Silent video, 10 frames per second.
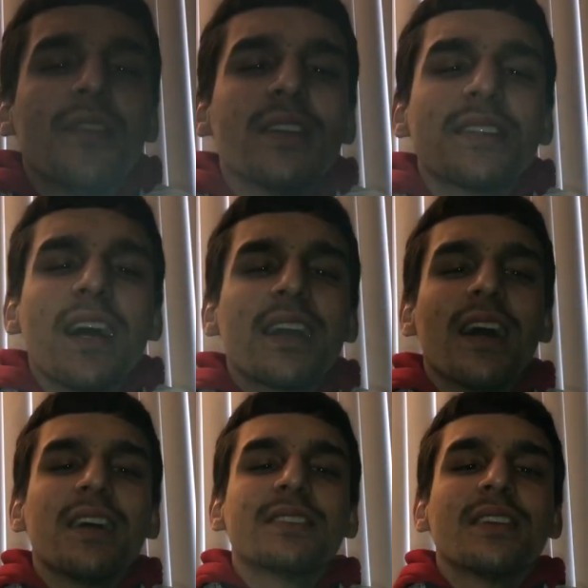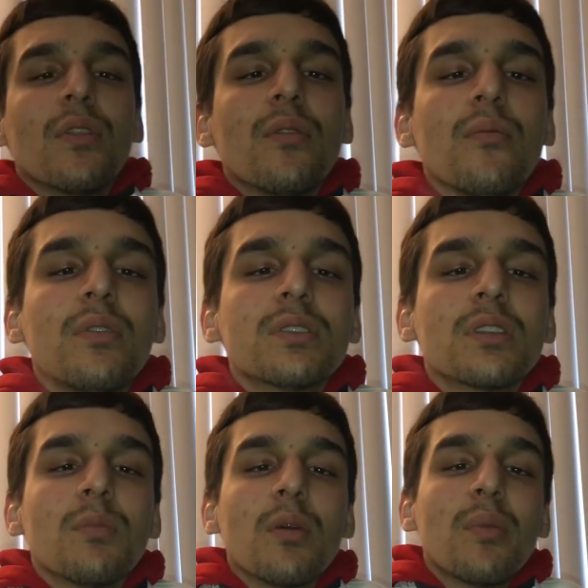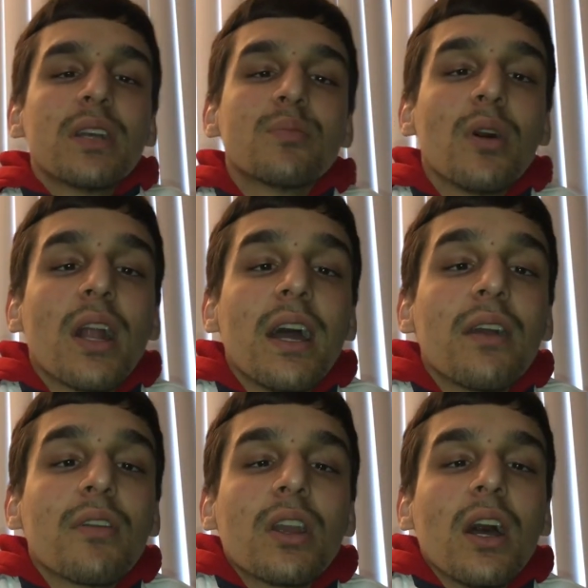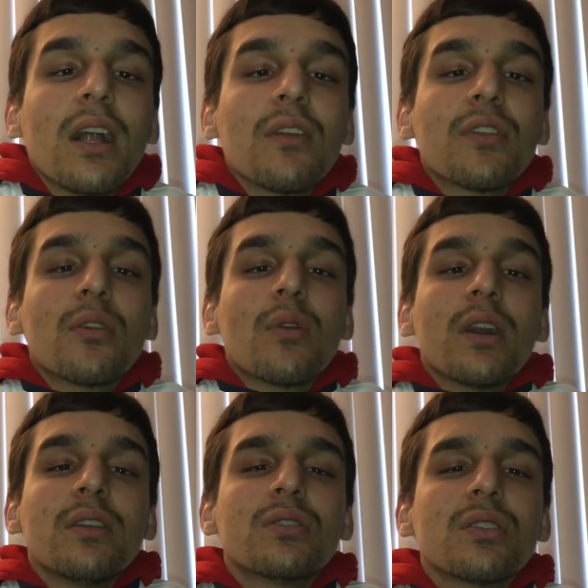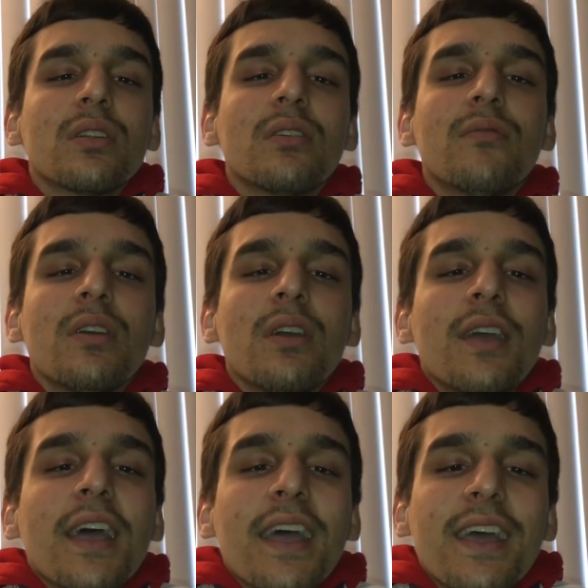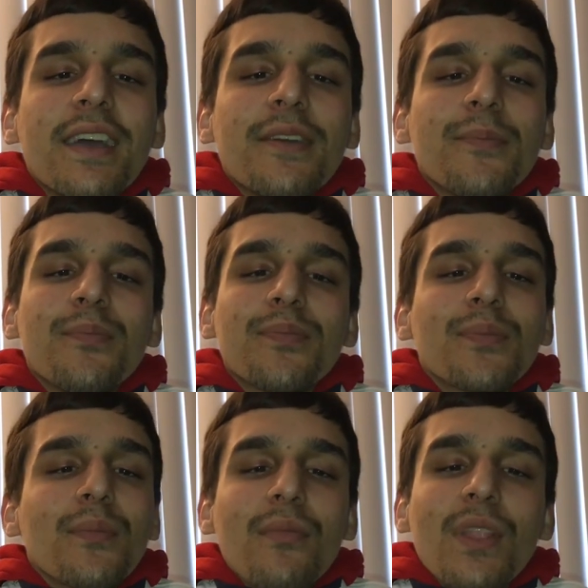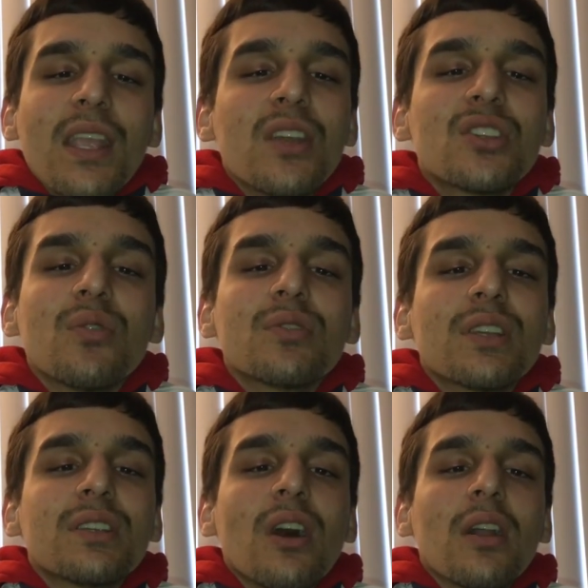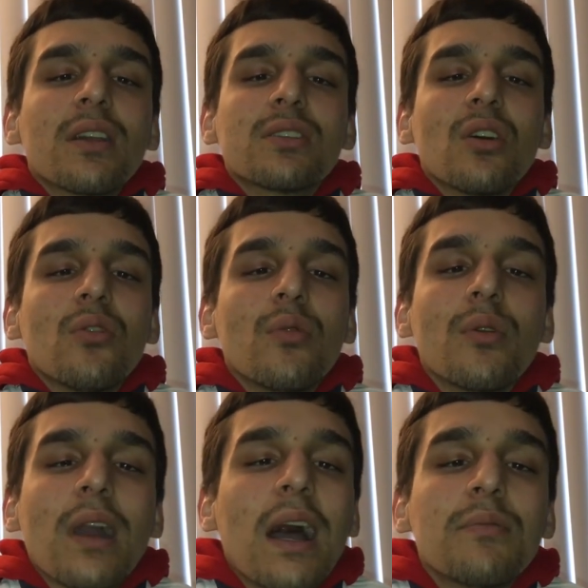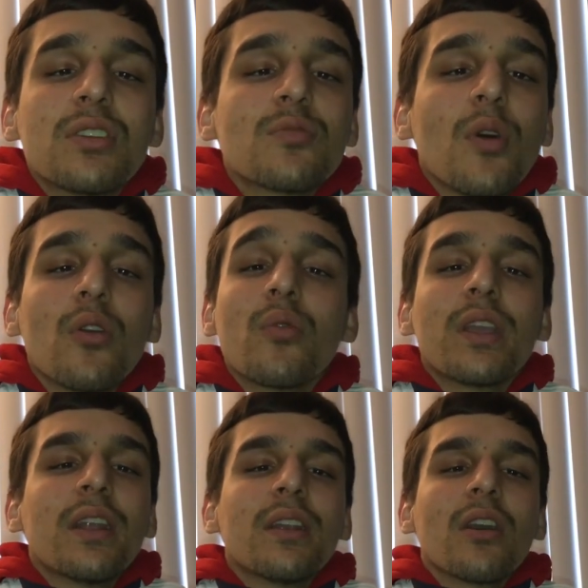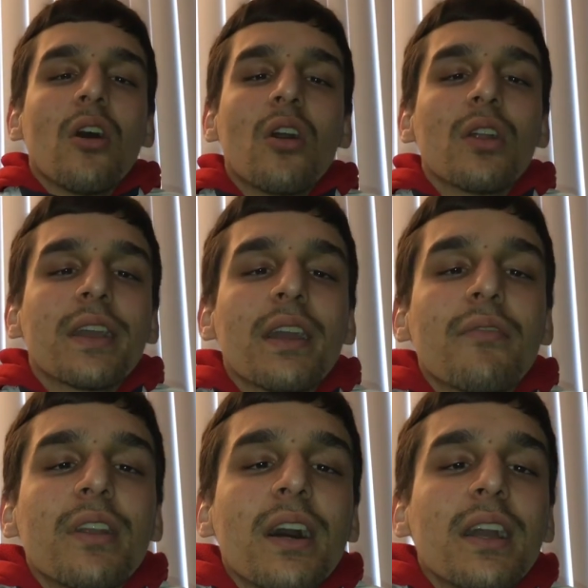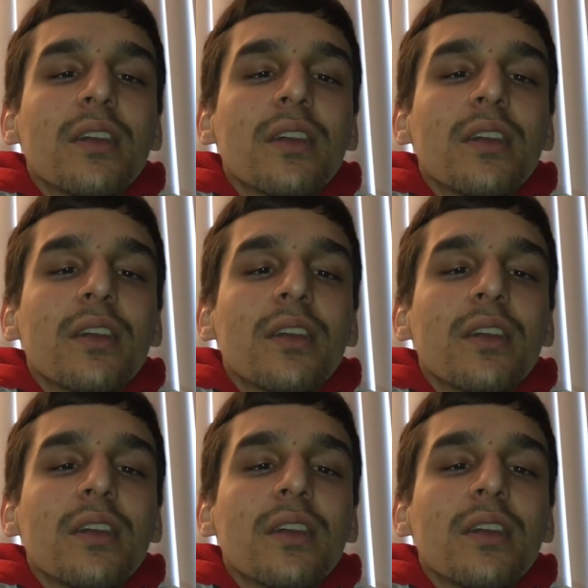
This night, guys, some of the best bud I ever got out there where I used to live, and shit was exotic. So we were hyped to smoke. We get in the car like every night.